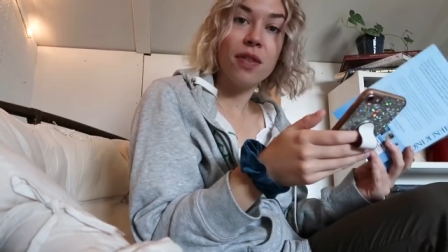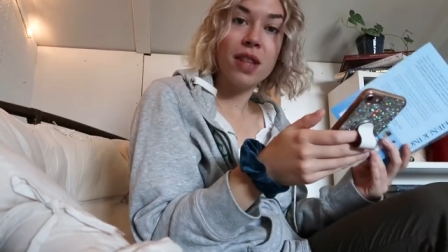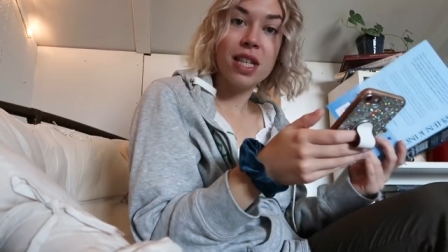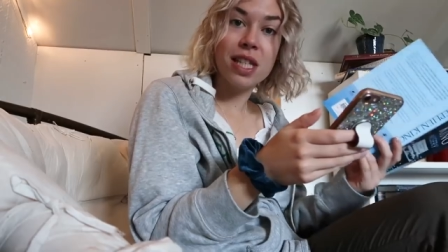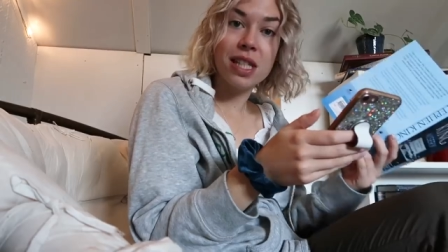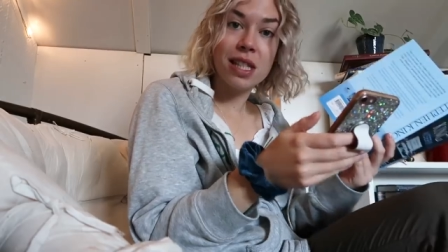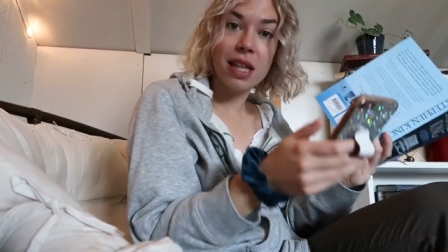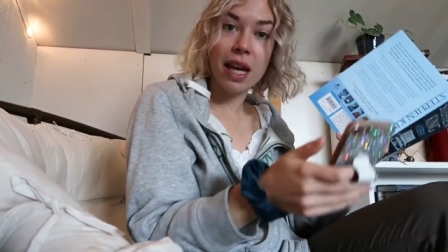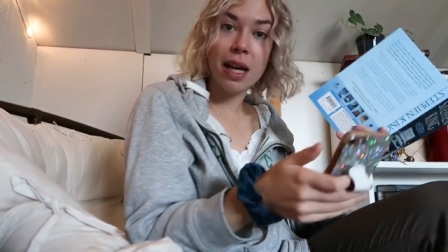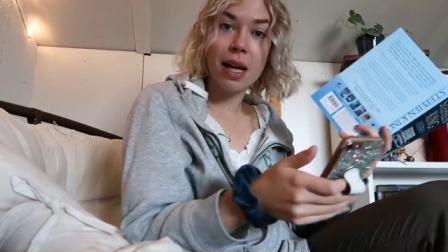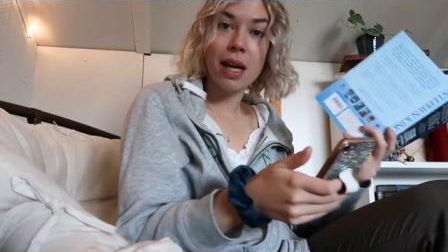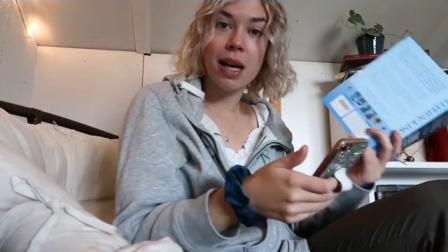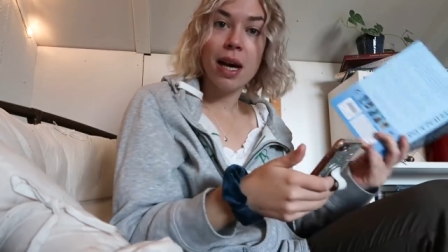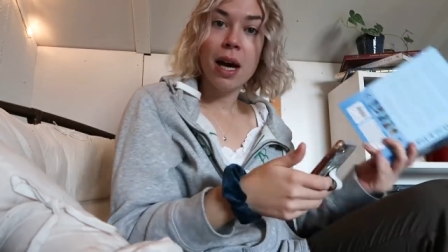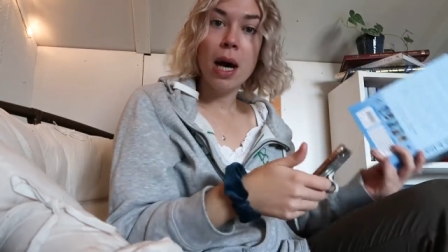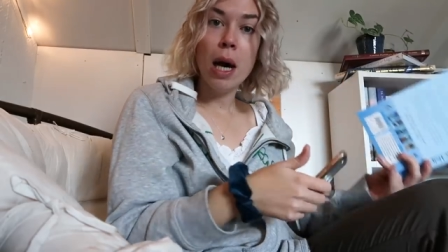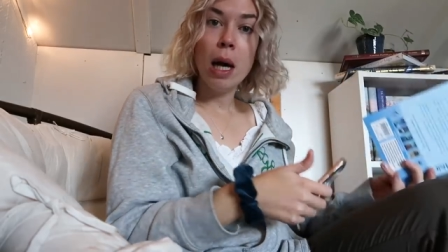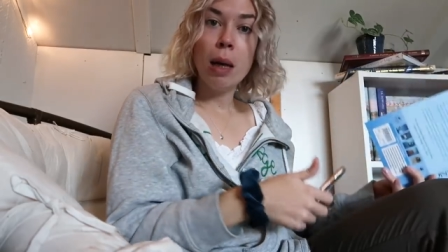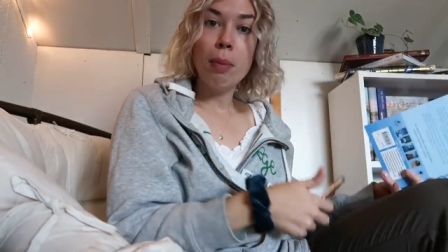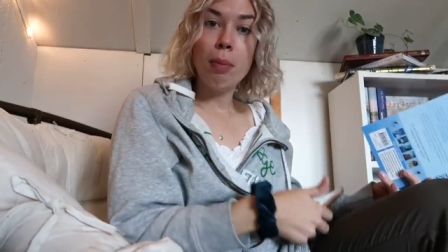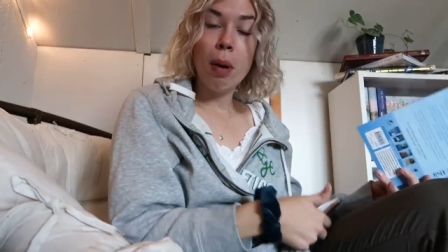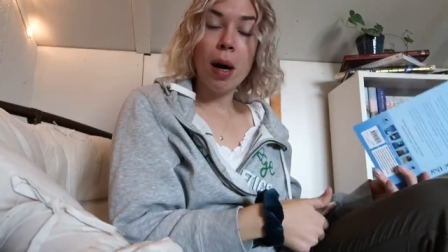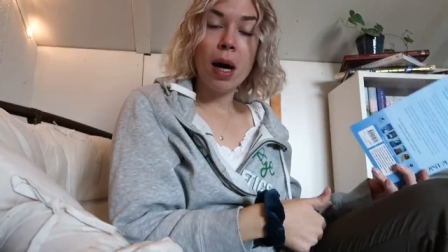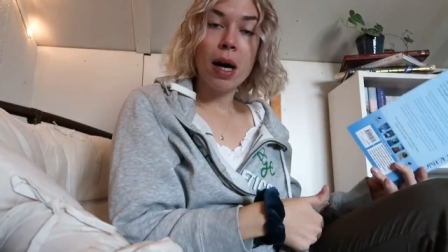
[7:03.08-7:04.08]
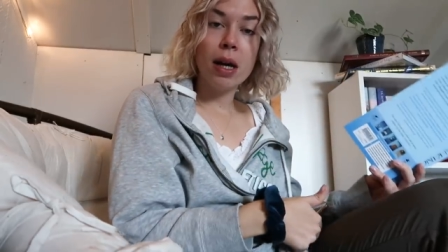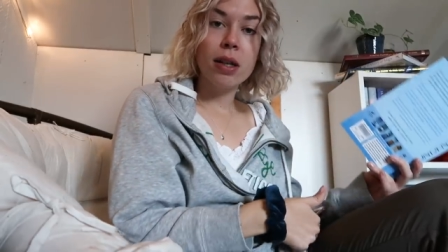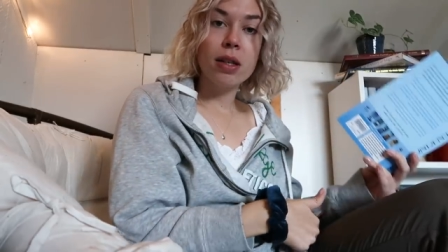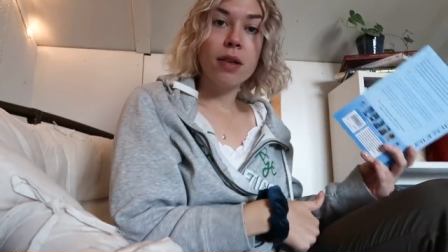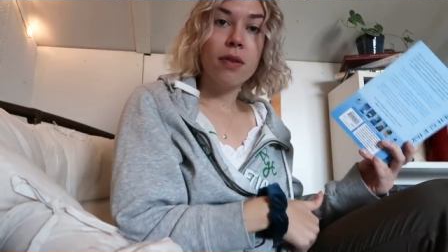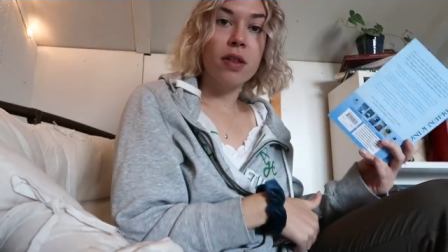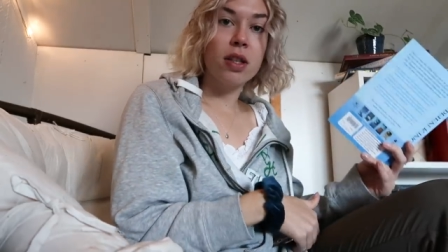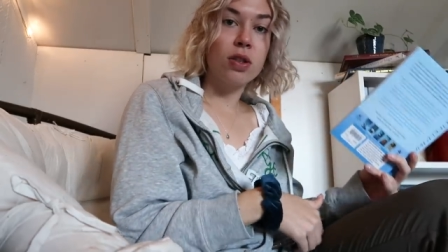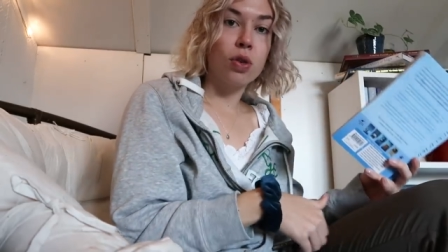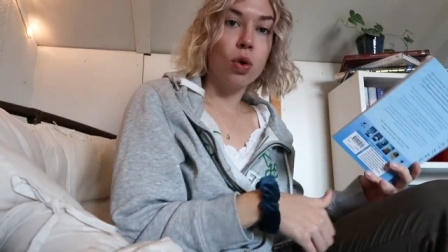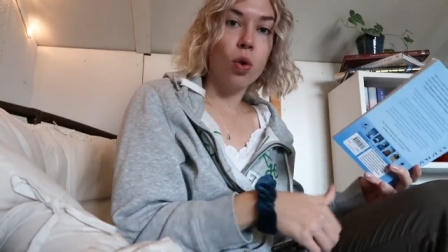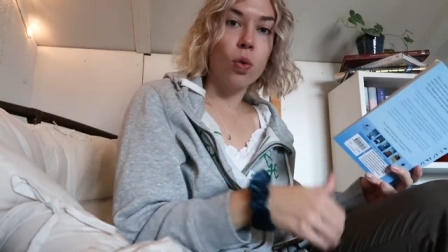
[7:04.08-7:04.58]
of this like part
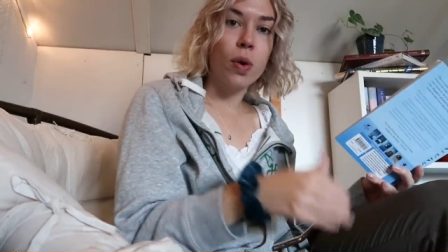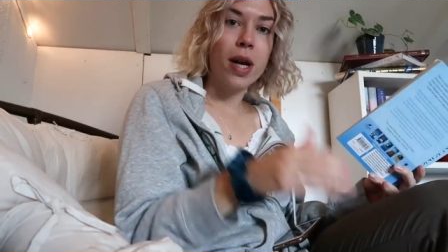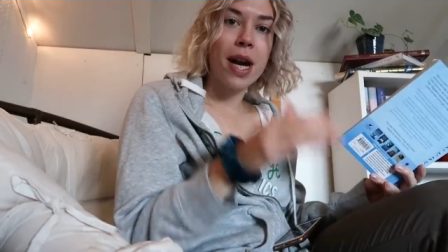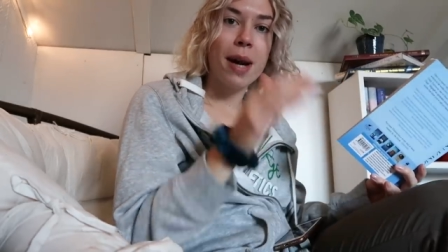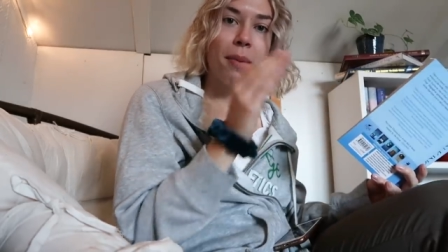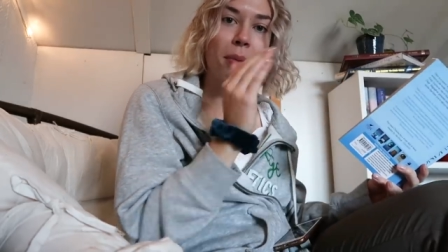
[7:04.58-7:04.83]
of the story.